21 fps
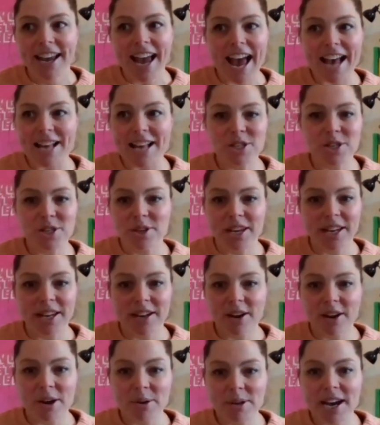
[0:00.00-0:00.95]
as you get
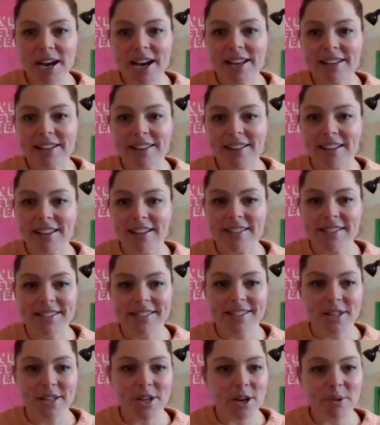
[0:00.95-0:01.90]
older, there's
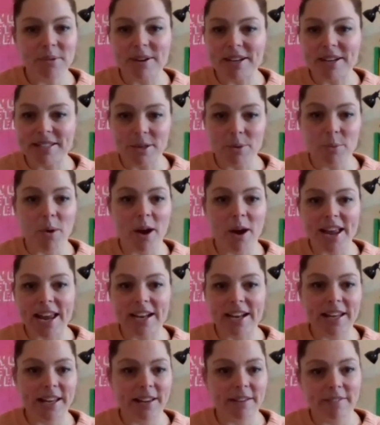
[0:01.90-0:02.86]
no reason why
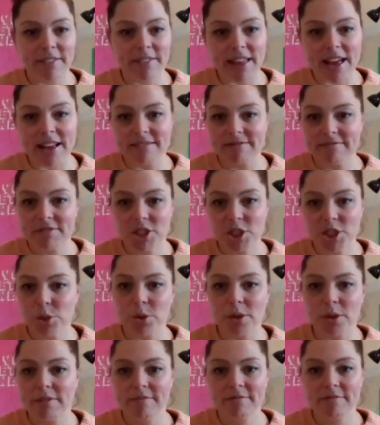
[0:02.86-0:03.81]
any of that
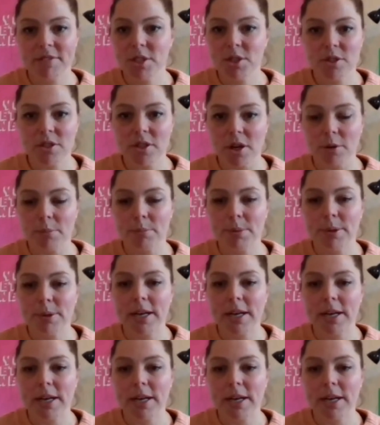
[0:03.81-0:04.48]
should stop.